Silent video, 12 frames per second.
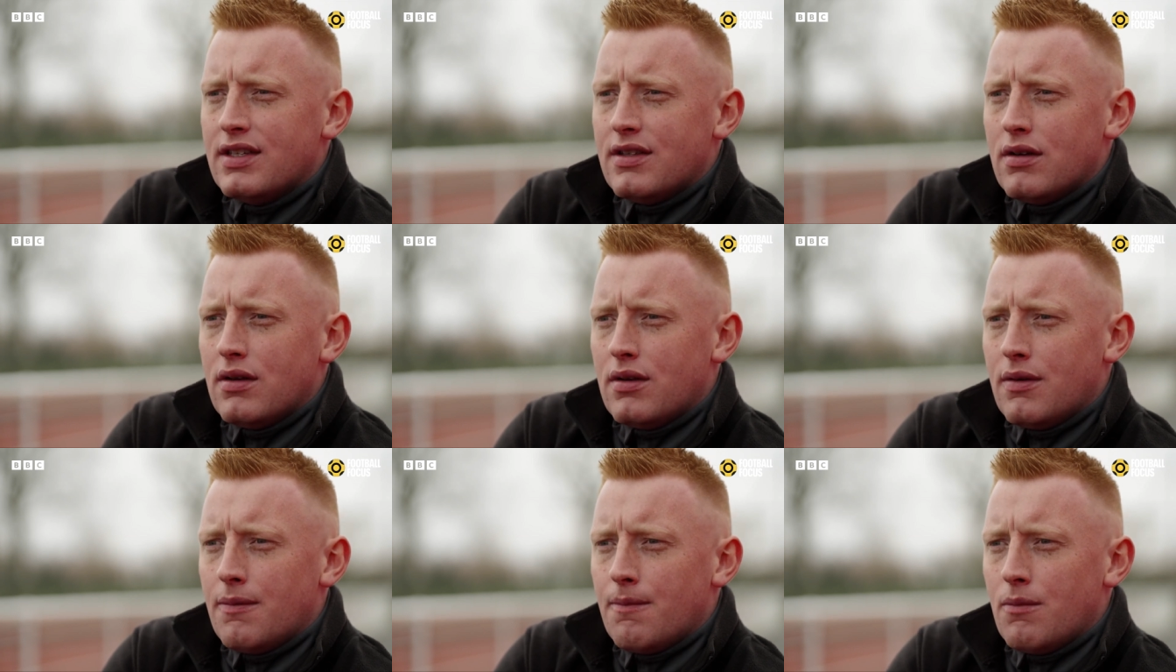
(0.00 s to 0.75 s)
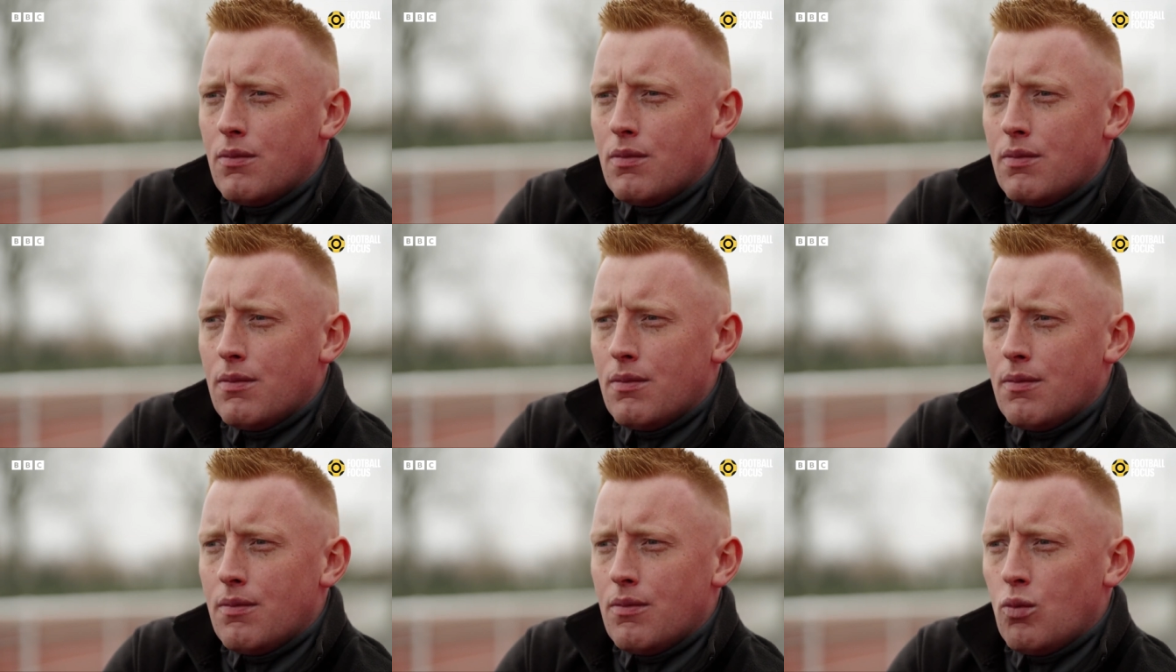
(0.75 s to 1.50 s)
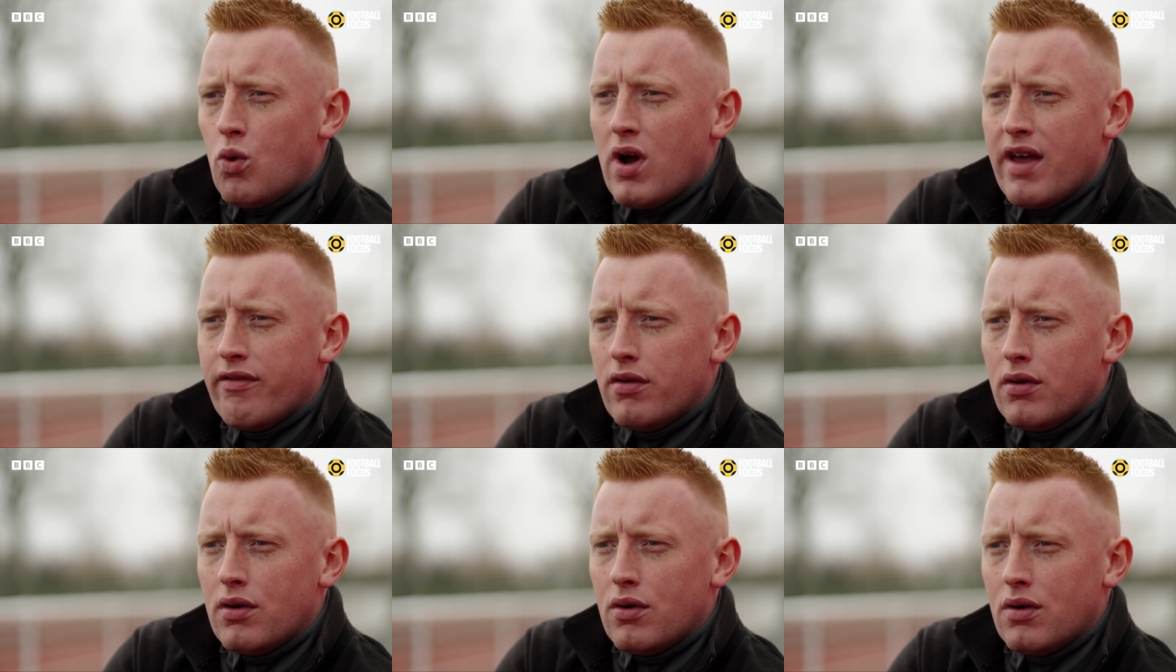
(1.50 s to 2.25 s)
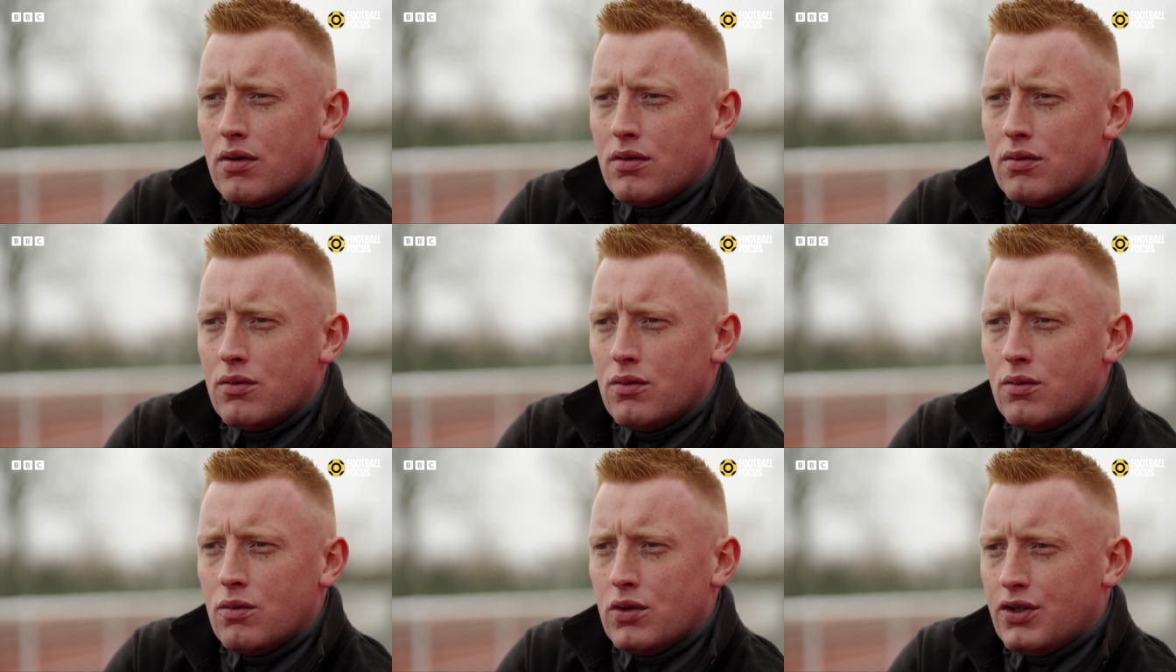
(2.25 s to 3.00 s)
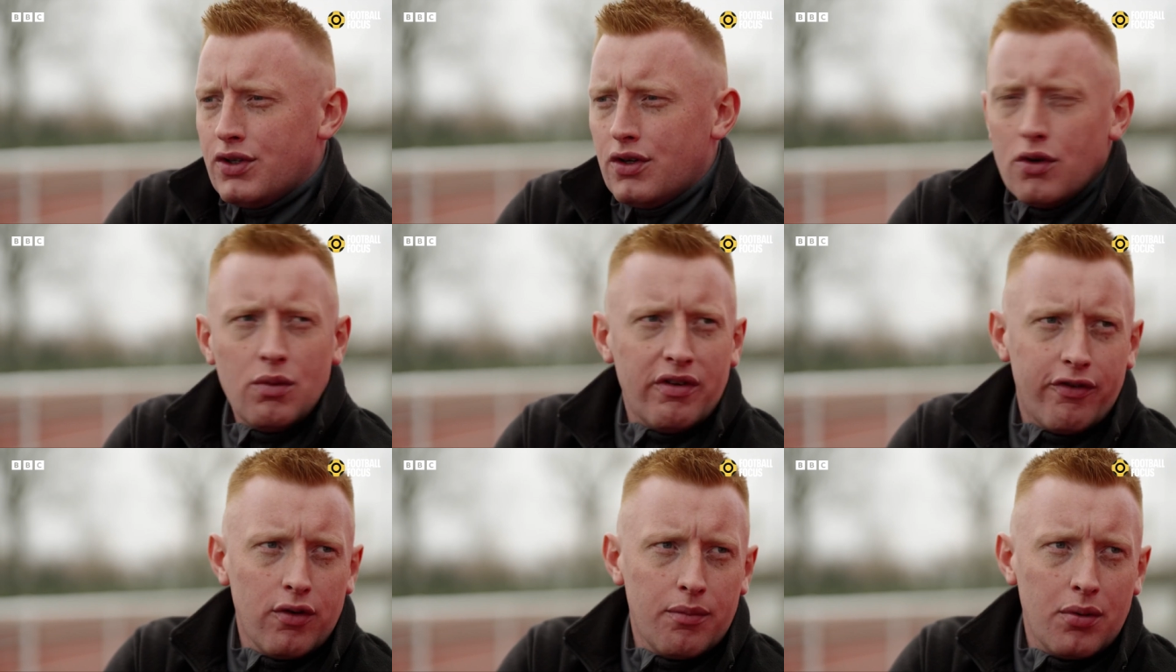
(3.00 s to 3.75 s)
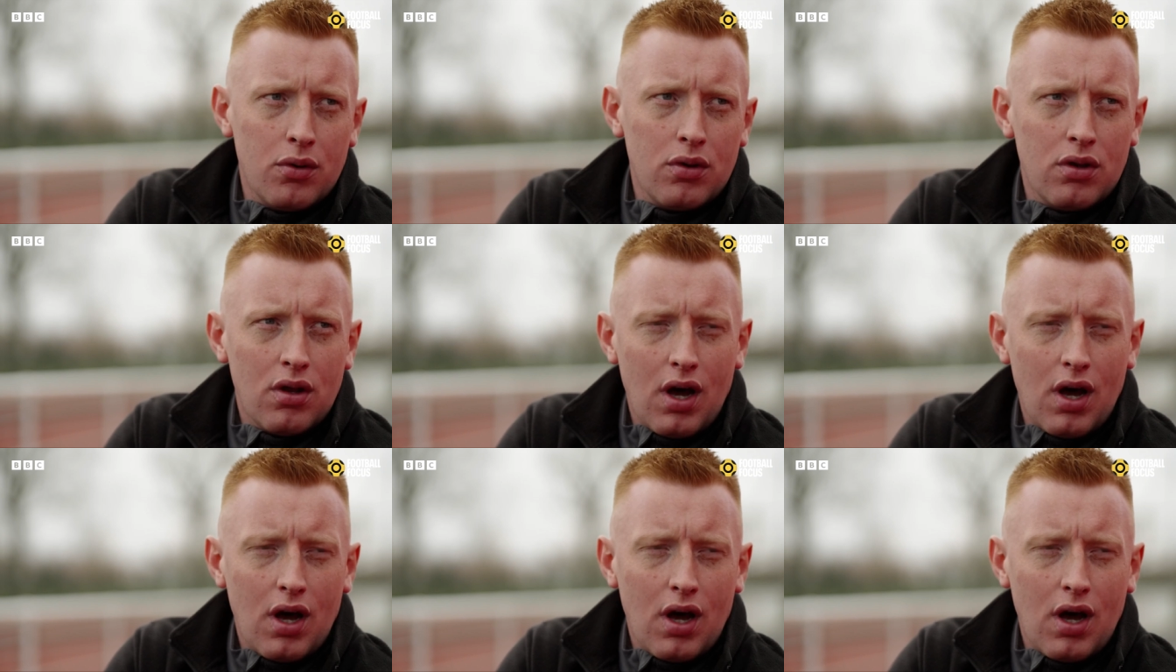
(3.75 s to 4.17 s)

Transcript: is that whatever was to do with football.